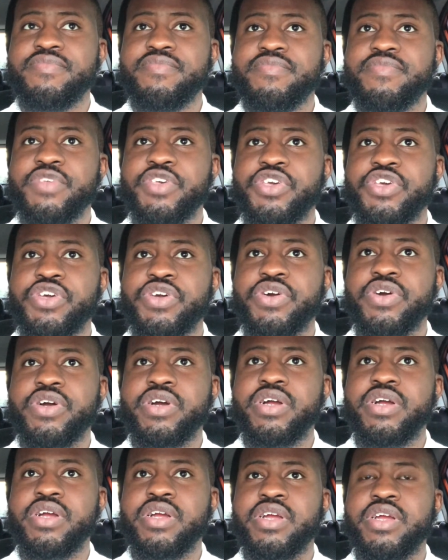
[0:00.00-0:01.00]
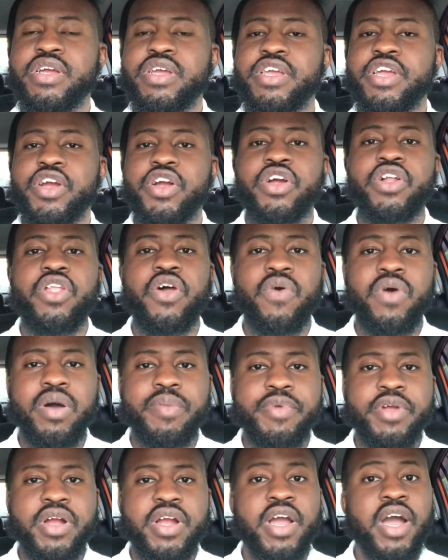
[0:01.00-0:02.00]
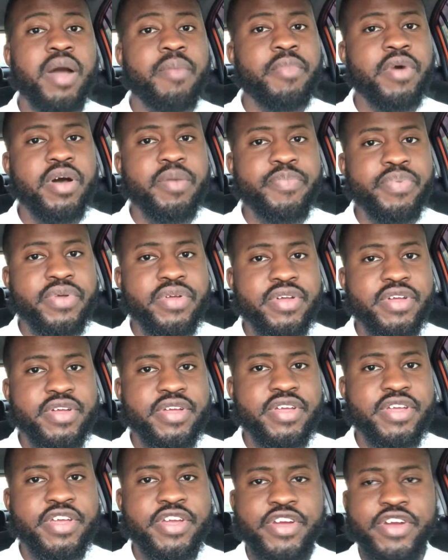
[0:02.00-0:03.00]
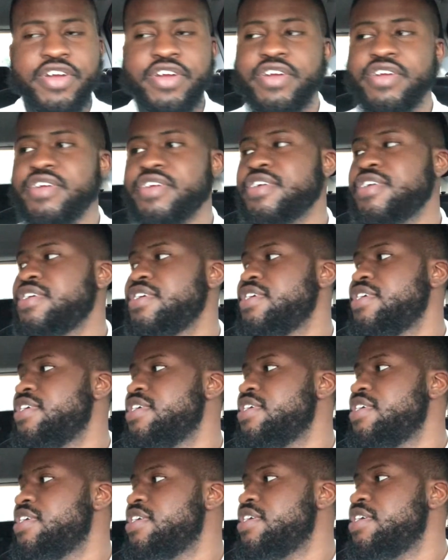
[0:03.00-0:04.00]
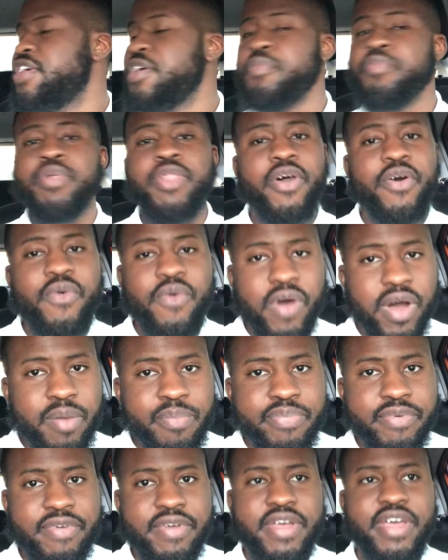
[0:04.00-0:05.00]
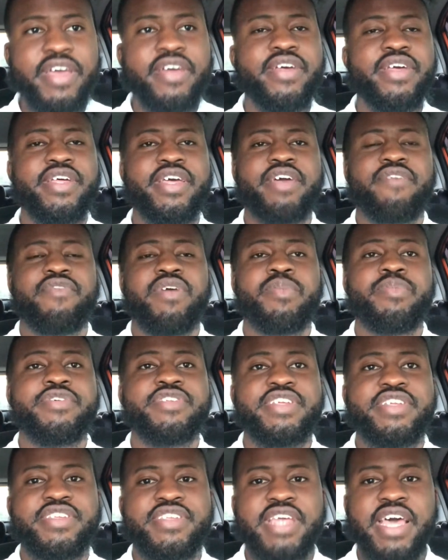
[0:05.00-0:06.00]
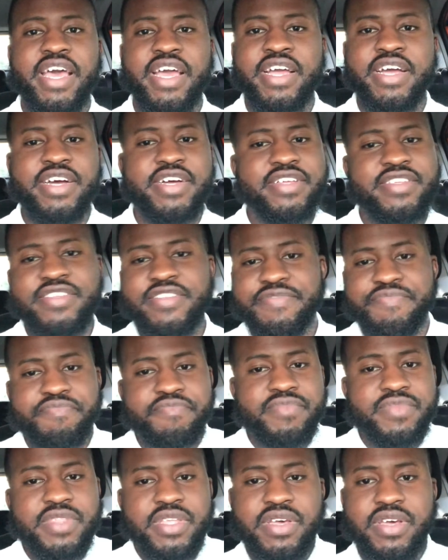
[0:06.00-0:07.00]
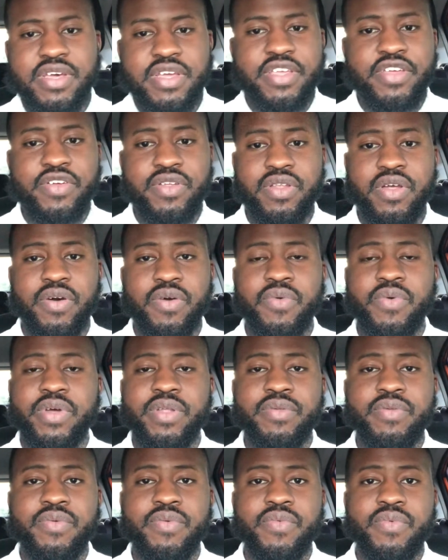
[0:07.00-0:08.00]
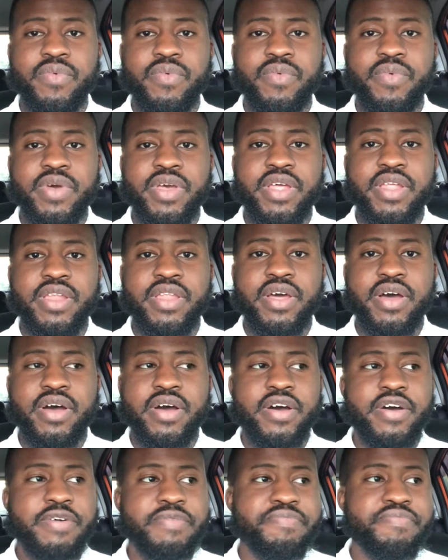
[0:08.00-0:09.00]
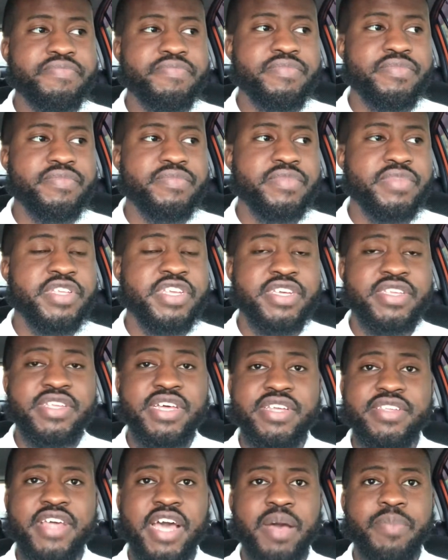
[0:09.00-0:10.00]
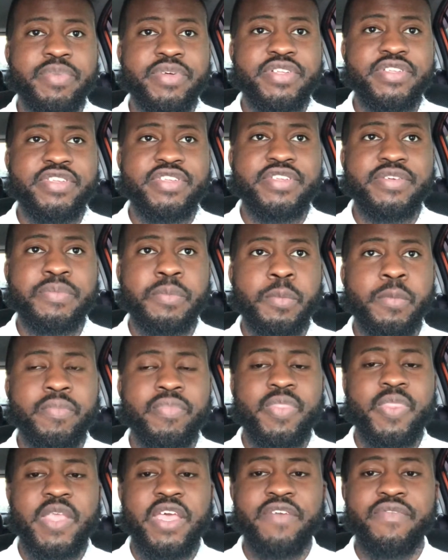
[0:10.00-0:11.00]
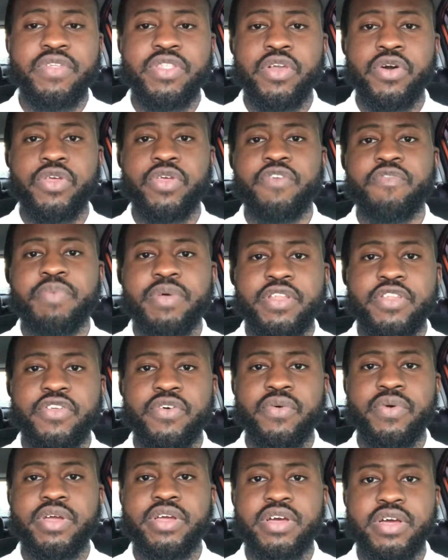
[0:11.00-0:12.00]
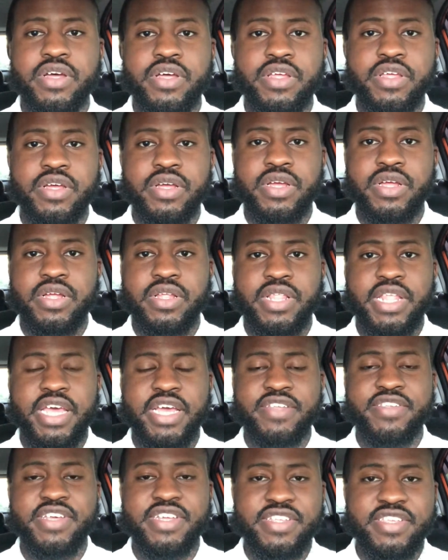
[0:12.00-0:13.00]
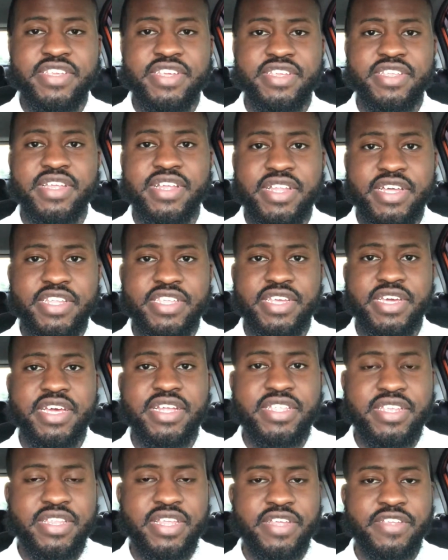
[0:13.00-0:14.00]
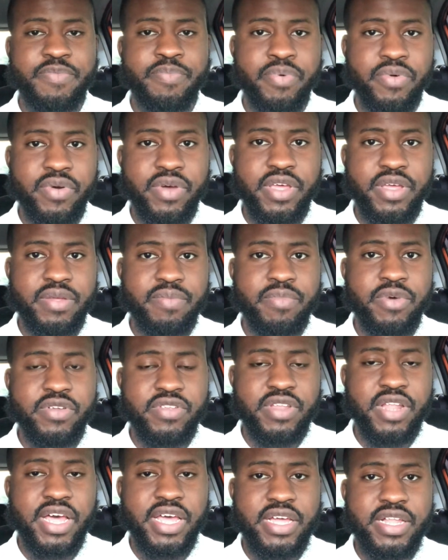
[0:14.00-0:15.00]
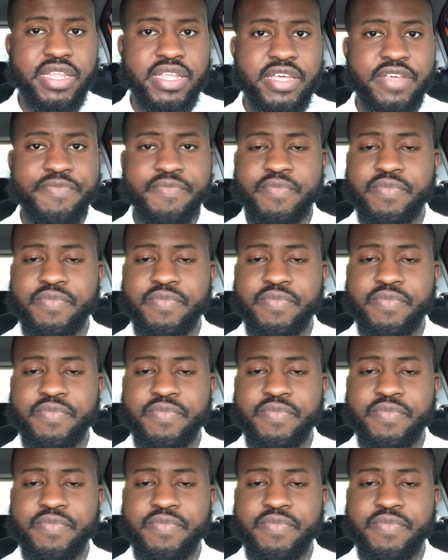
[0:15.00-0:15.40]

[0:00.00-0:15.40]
your glow up, your come up, your blow up. It represents that, because, you know, when success happens, even though you've been doing things consistently to get to this point, most likely,